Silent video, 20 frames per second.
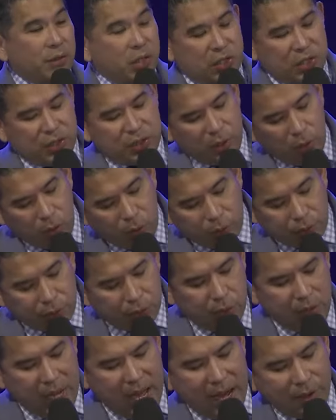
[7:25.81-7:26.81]

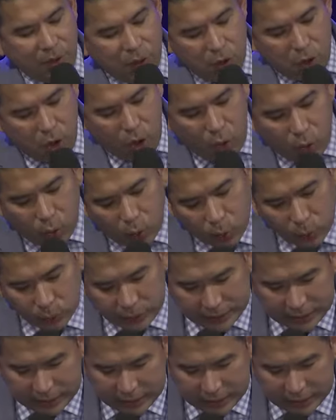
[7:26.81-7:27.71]
silver and gold